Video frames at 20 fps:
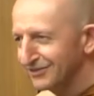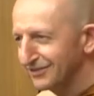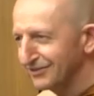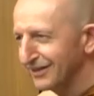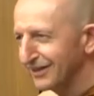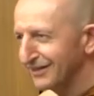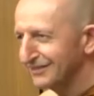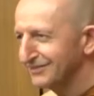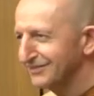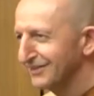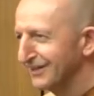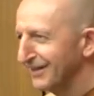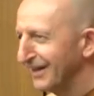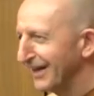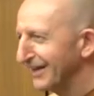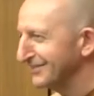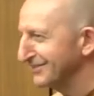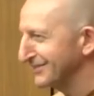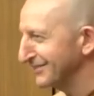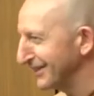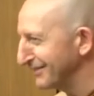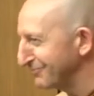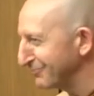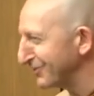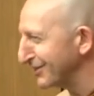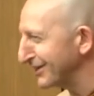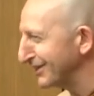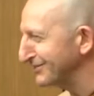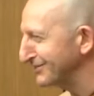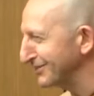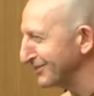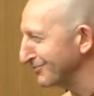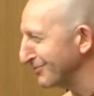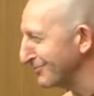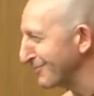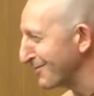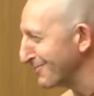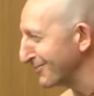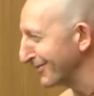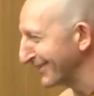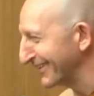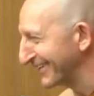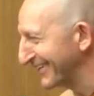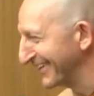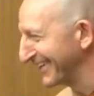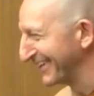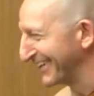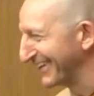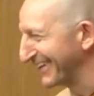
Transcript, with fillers: So that's, that's pretty easy to remember.